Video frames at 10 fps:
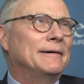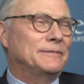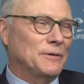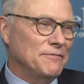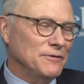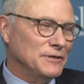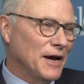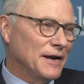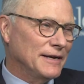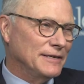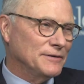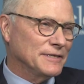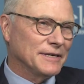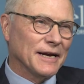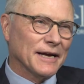So I first got
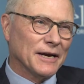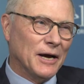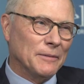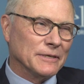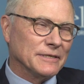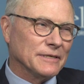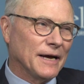interested in economics.